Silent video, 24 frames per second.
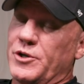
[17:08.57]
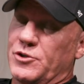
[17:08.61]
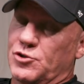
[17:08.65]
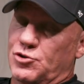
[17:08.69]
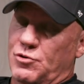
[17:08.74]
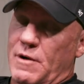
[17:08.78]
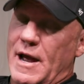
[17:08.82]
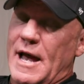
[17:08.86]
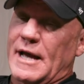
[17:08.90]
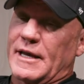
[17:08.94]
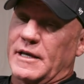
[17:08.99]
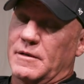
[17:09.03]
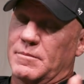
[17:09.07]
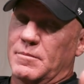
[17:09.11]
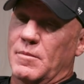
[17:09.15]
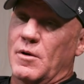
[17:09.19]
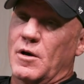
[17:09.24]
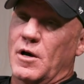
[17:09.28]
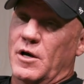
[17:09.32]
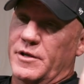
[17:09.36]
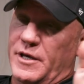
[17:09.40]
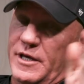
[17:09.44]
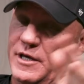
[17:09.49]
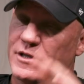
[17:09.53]
track it
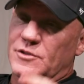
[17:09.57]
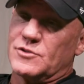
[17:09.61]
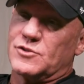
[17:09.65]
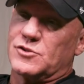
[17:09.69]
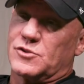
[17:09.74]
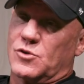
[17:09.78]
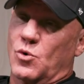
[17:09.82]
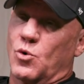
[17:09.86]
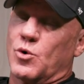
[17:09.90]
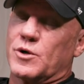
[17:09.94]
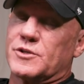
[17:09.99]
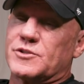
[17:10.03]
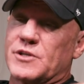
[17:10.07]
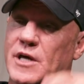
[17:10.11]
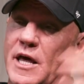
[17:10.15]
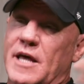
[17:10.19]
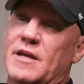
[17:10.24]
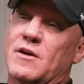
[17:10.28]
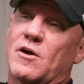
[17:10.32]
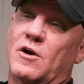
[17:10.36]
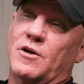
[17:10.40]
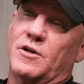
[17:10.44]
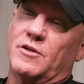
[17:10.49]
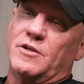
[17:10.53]
in stores
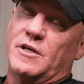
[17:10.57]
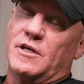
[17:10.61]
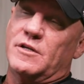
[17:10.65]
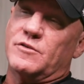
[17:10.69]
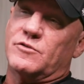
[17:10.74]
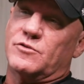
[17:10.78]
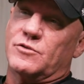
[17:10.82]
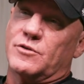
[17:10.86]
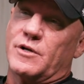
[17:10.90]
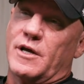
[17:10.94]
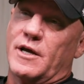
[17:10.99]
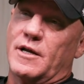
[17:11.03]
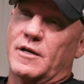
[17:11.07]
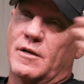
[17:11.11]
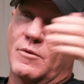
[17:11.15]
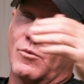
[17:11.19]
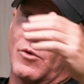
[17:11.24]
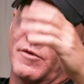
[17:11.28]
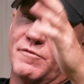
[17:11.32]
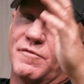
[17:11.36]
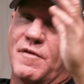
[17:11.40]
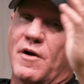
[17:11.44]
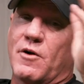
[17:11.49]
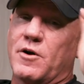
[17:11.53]
and on the internet, and
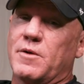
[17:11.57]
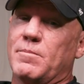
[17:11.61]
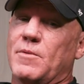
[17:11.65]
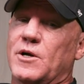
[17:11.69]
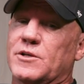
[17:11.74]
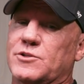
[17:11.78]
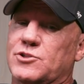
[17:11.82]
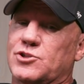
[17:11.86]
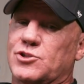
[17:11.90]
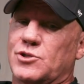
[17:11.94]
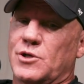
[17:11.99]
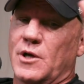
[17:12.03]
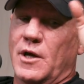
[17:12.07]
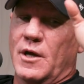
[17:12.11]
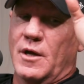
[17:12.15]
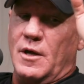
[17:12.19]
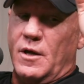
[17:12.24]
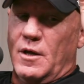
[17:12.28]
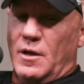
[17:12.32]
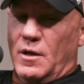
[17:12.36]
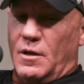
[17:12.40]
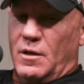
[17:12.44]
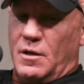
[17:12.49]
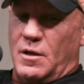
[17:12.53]
we're very much
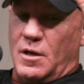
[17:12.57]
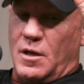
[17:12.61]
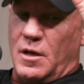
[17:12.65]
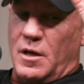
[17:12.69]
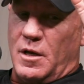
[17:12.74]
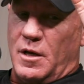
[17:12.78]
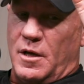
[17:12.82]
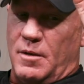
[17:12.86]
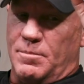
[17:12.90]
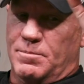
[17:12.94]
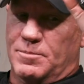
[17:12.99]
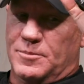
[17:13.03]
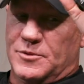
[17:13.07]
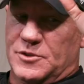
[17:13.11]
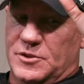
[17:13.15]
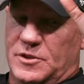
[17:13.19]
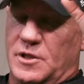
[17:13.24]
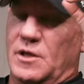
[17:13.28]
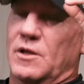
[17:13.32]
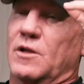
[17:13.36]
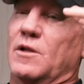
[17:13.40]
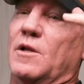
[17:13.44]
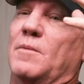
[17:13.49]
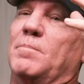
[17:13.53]

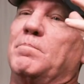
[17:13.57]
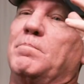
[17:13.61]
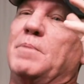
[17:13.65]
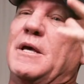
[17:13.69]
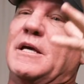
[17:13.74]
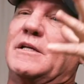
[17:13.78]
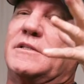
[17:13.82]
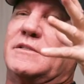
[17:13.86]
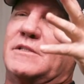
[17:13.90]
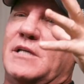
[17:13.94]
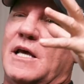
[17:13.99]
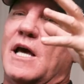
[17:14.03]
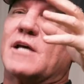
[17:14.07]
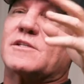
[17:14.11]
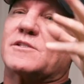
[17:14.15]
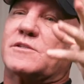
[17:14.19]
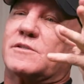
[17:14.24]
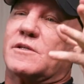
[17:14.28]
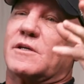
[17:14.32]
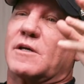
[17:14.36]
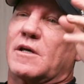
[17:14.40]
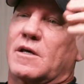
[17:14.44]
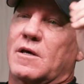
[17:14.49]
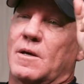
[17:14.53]
still a big
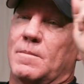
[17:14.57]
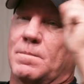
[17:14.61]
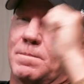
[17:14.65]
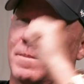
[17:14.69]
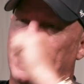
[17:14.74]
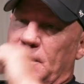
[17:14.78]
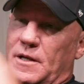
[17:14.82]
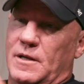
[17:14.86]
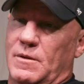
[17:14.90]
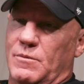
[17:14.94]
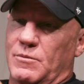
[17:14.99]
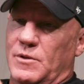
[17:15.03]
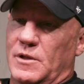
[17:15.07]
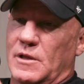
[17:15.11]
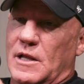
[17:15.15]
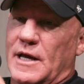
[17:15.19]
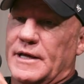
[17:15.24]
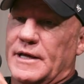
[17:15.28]
testing company. We